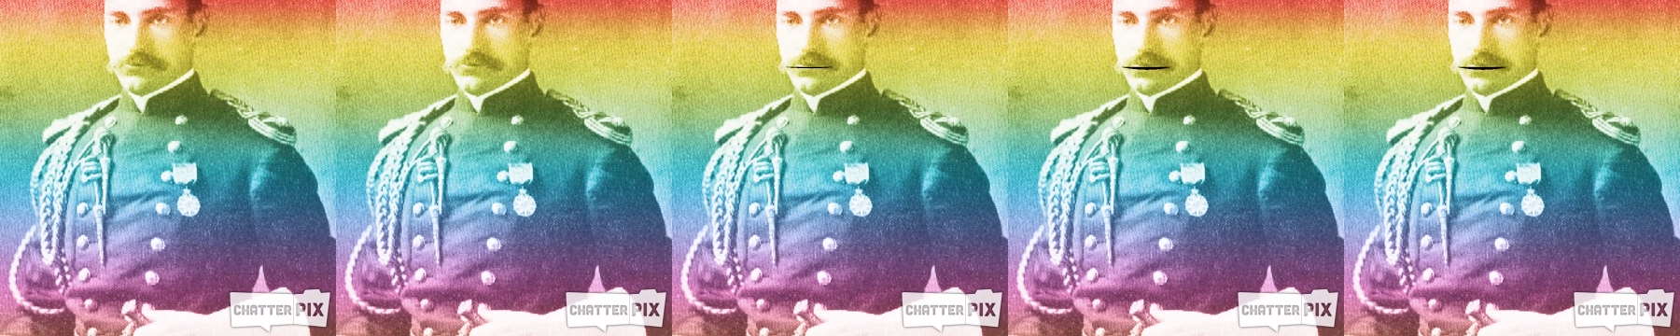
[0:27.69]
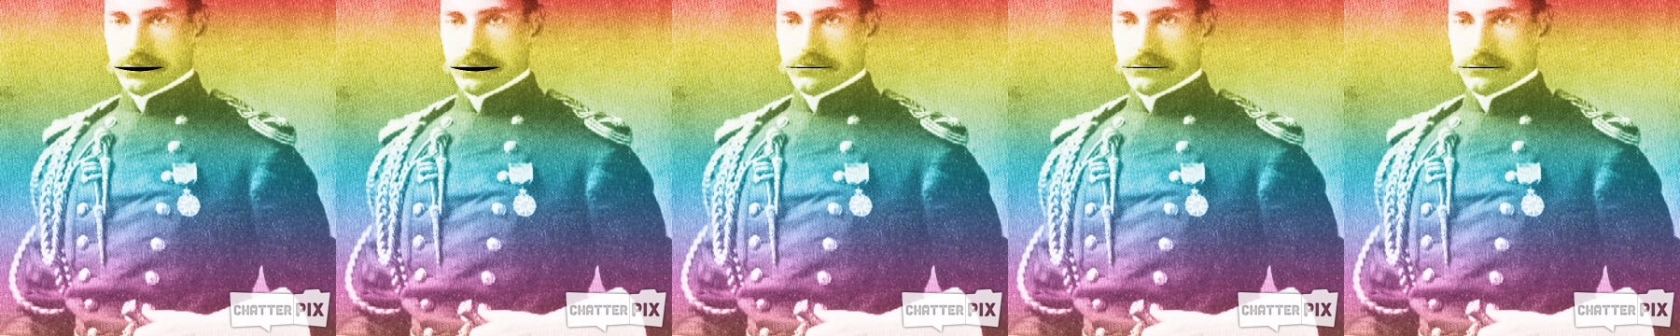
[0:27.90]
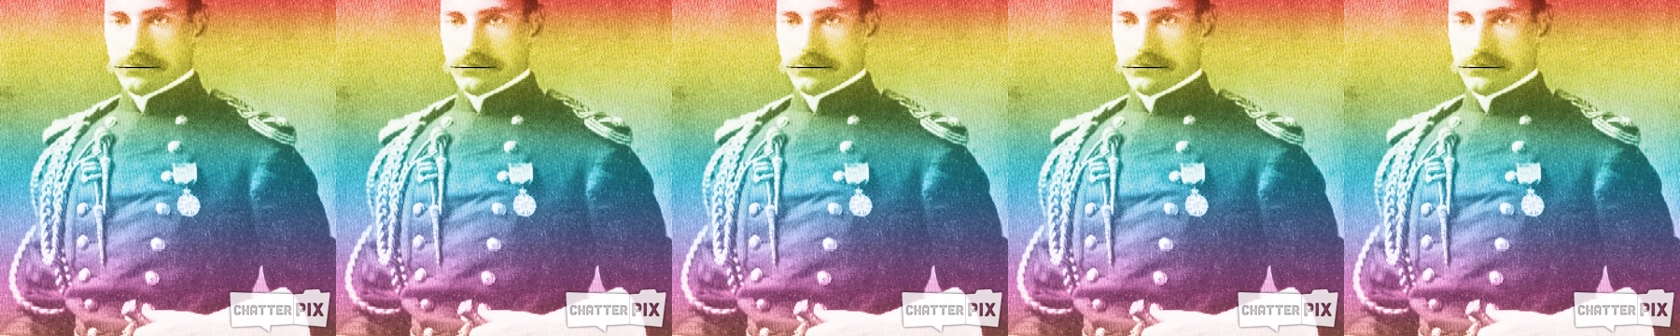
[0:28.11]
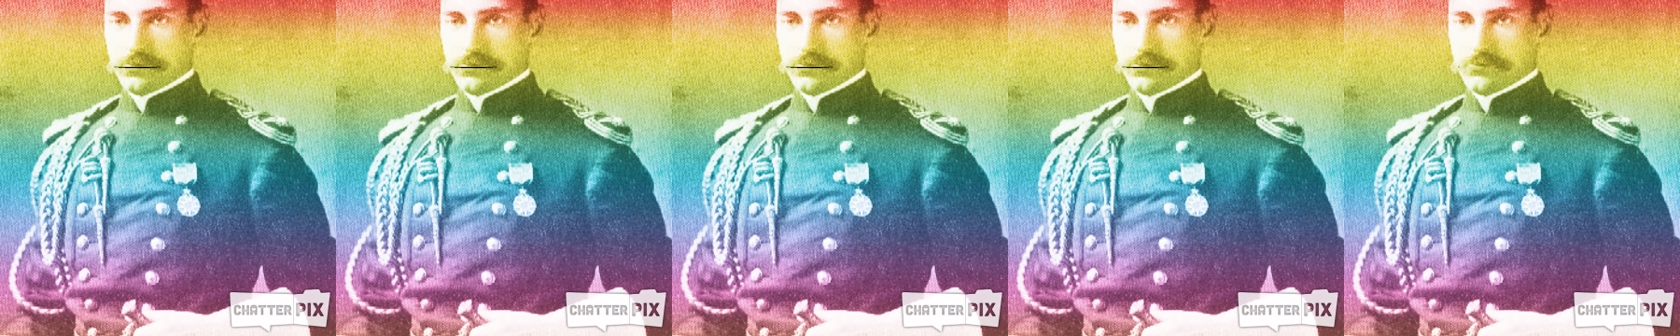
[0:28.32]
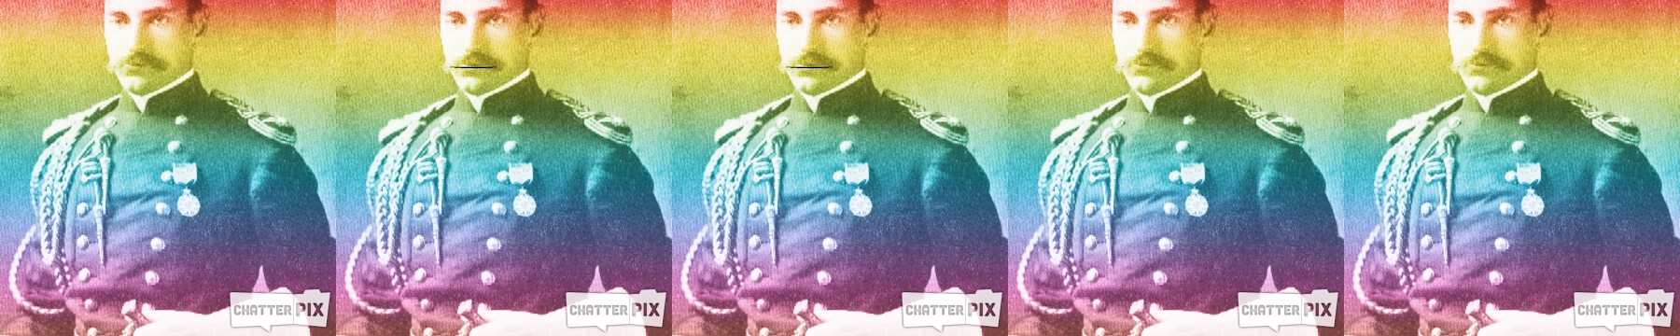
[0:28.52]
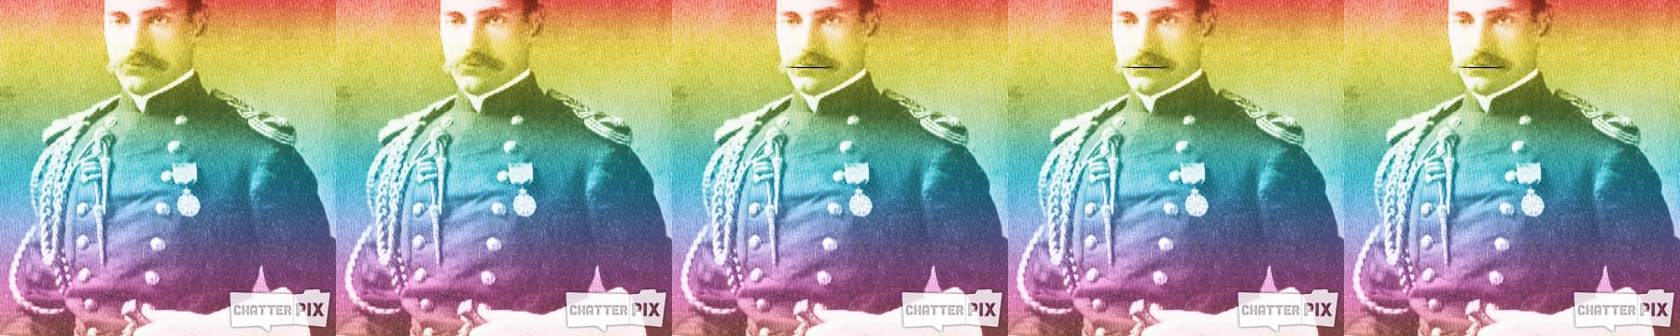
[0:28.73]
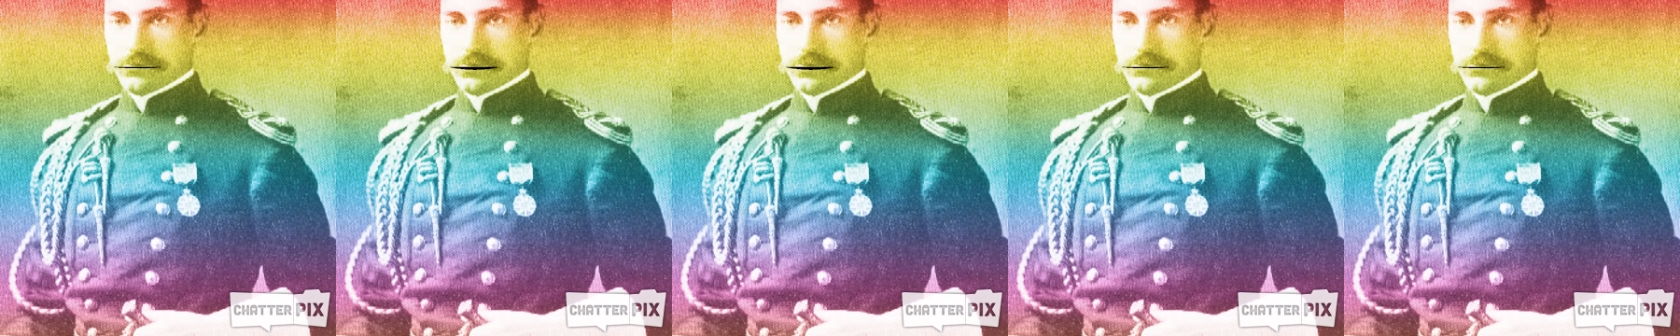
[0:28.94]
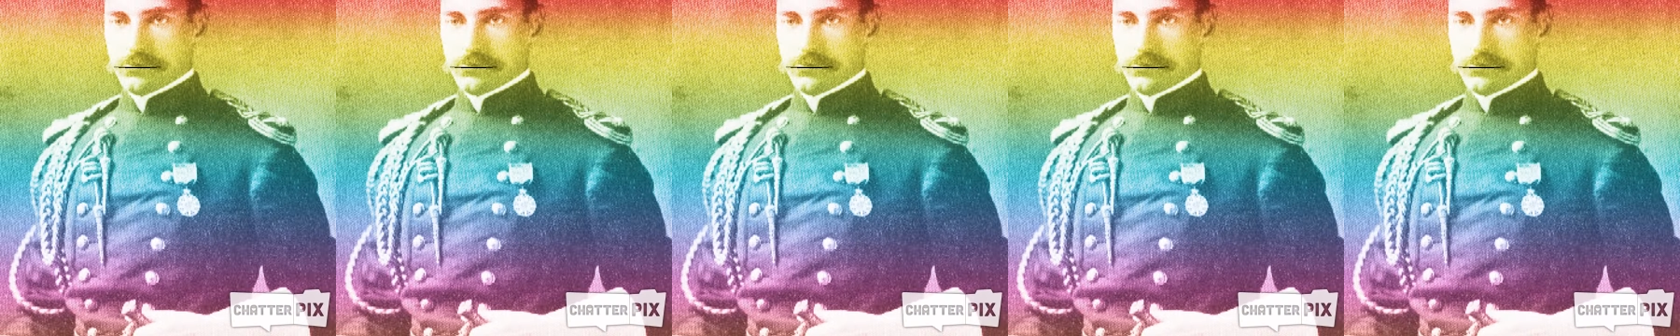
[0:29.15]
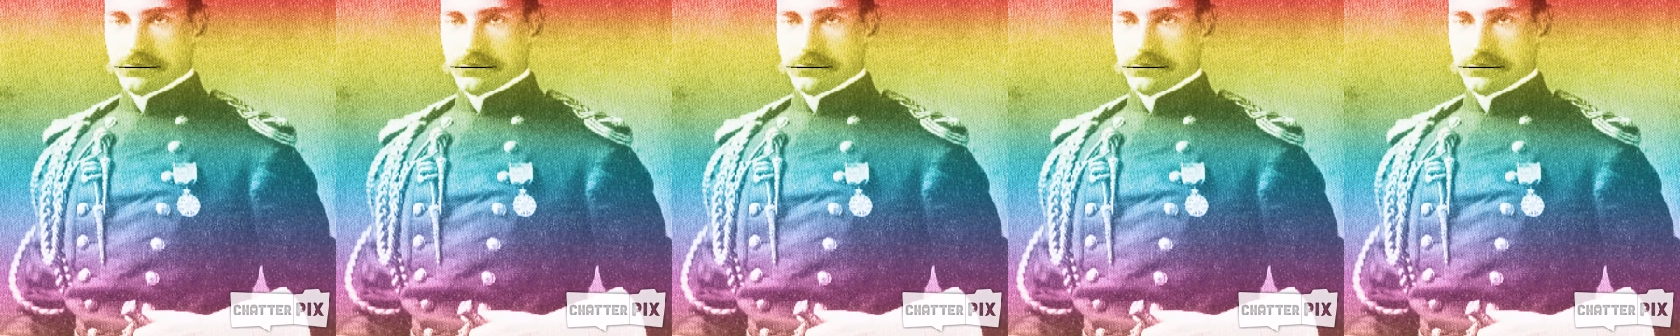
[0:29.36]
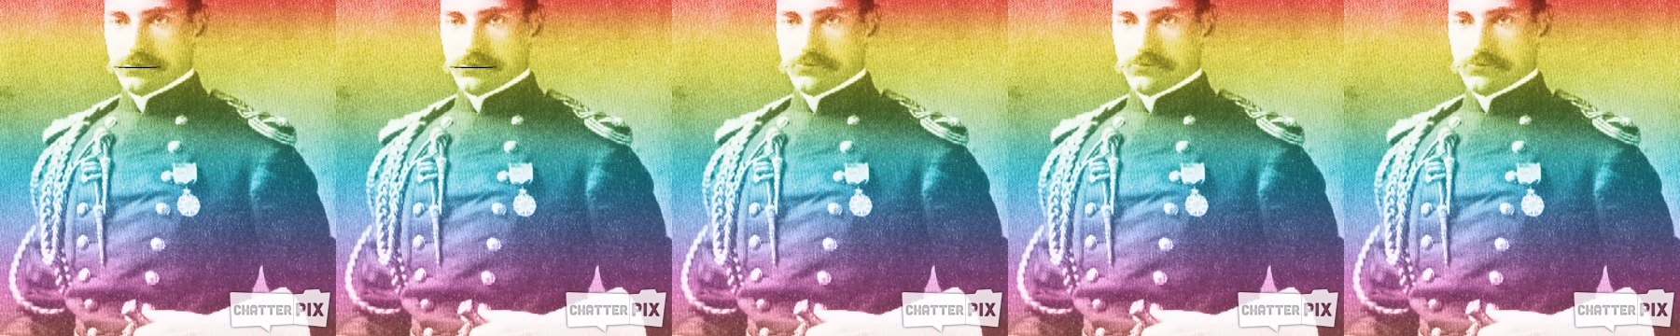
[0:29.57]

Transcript: I was traveling to New York because I was